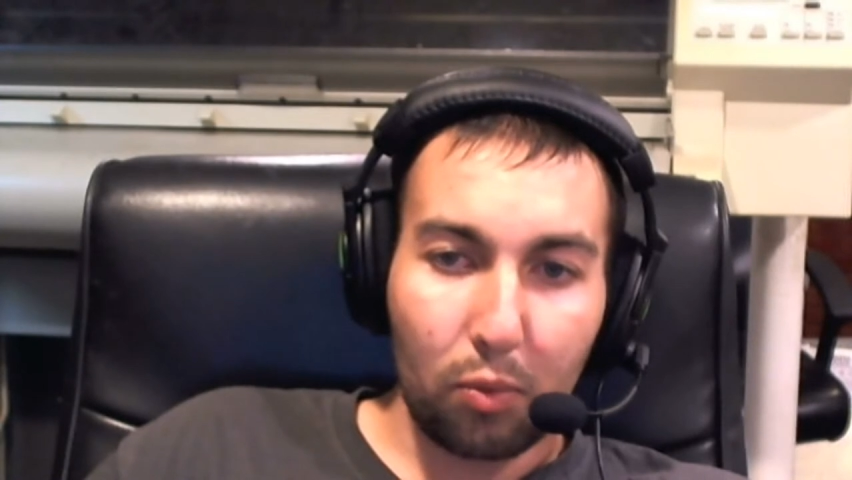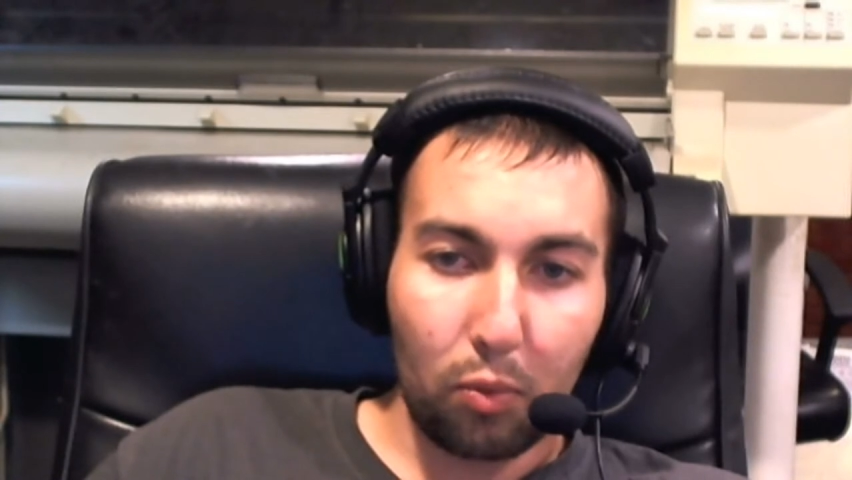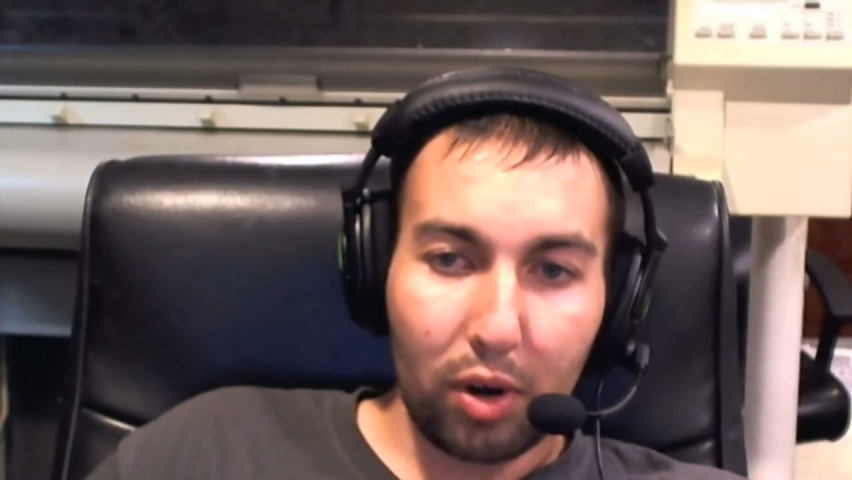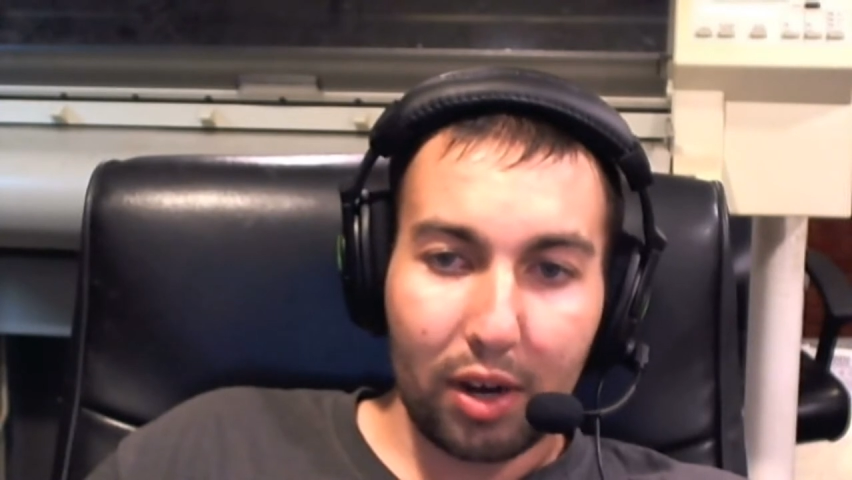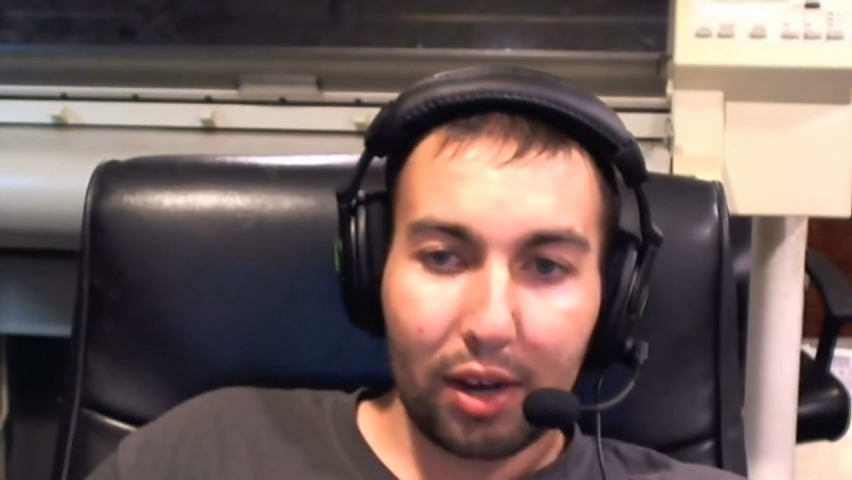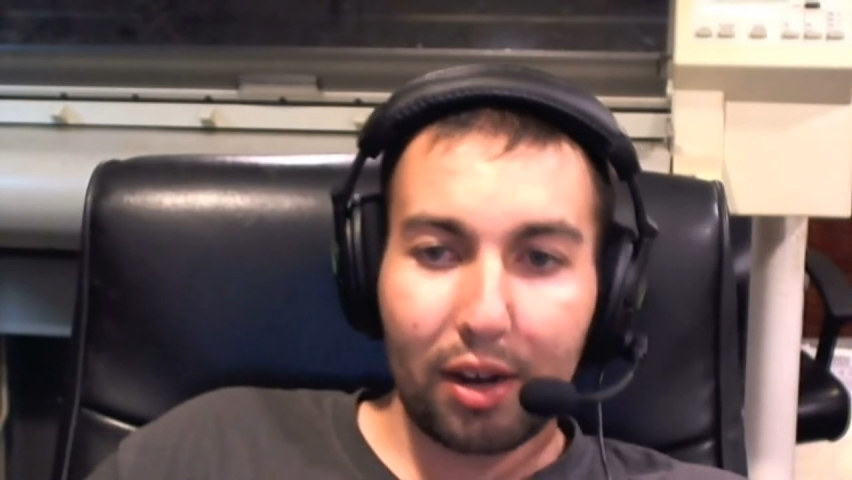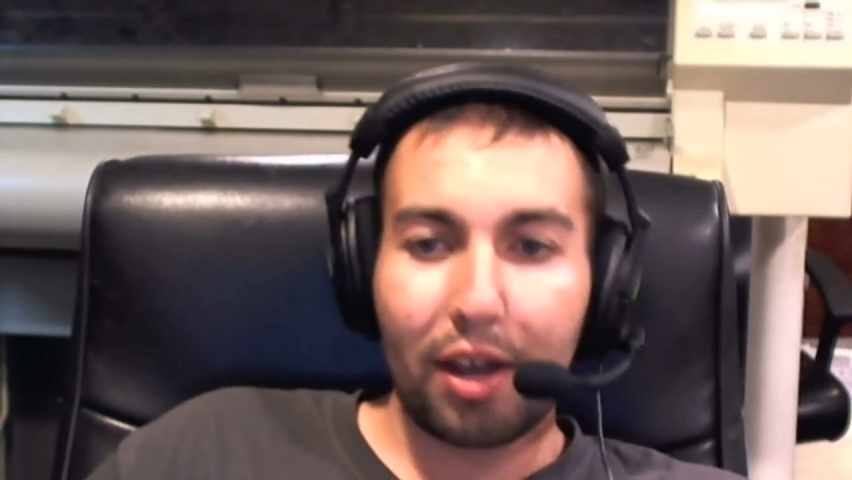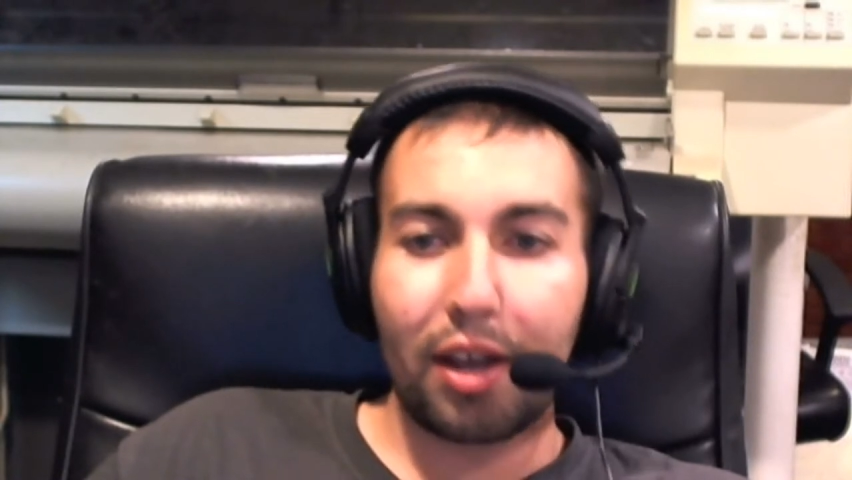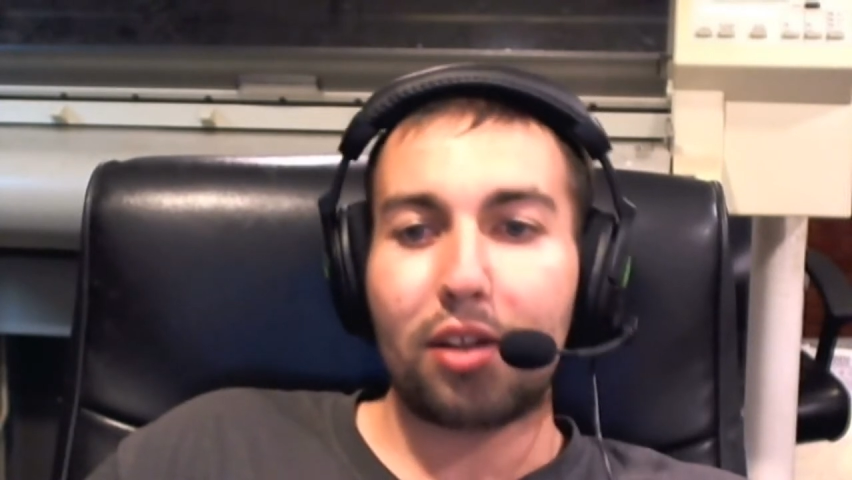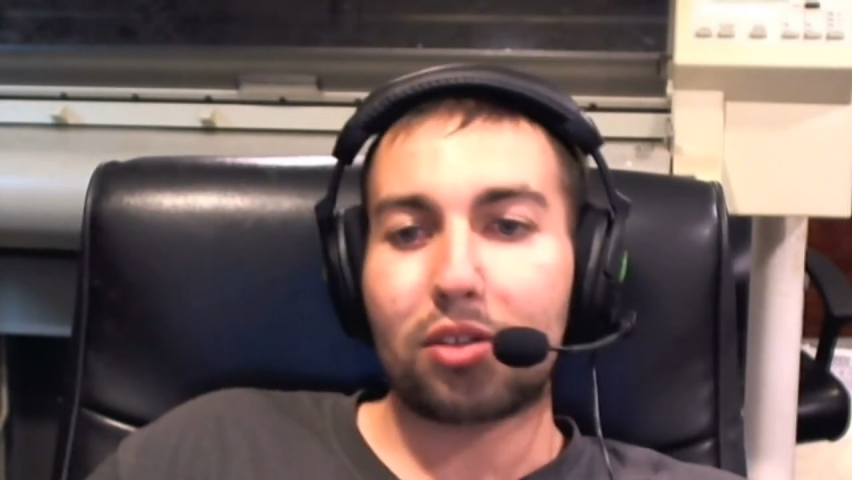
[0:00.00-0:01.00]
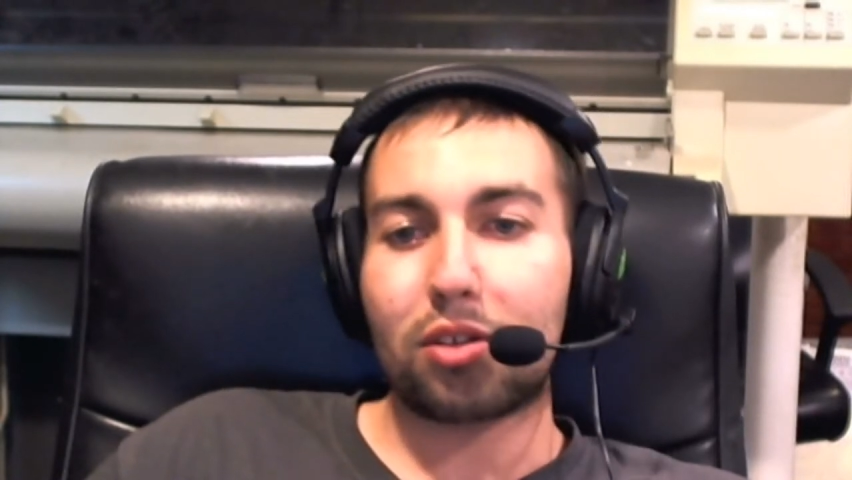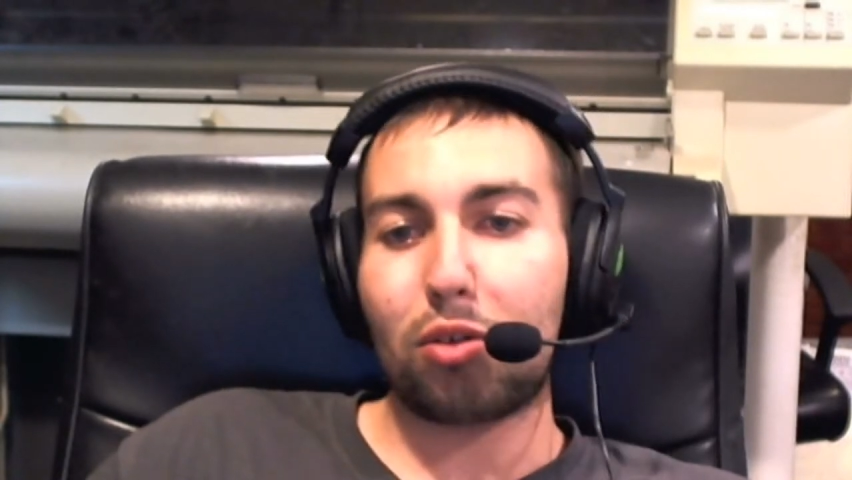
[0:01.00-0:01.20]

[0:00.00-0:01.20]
199 It's going